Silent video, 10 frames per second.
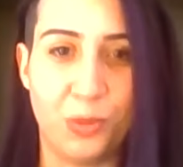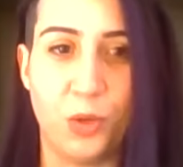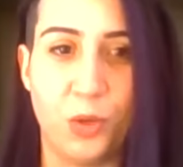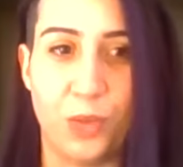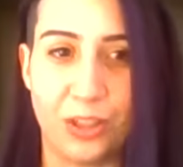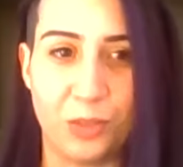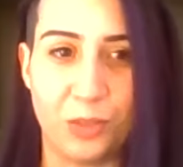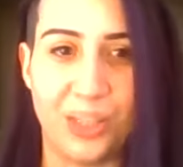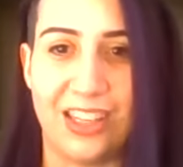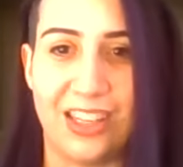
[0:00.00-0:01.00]
a
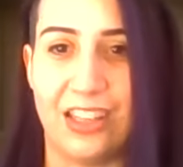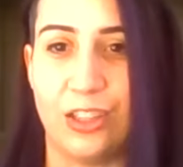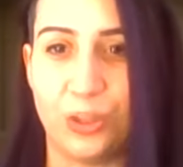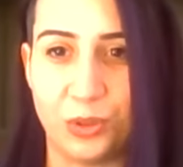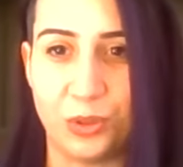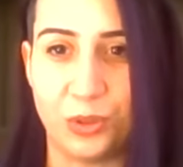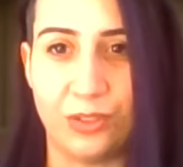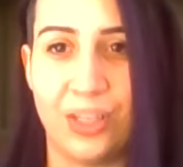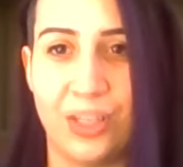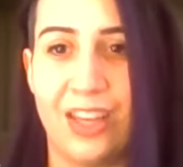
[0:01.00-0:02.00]
welcoming and inclusive
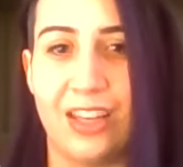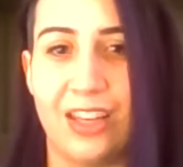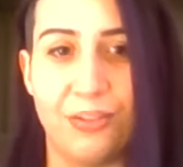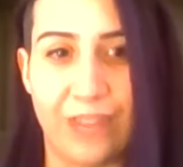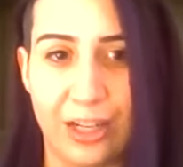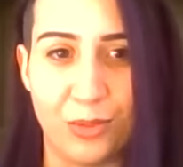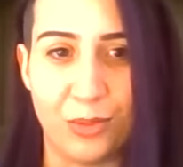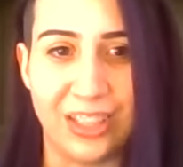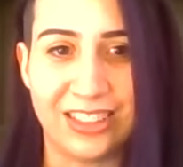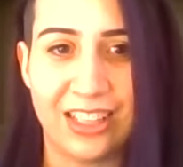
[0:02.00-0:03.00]
environment.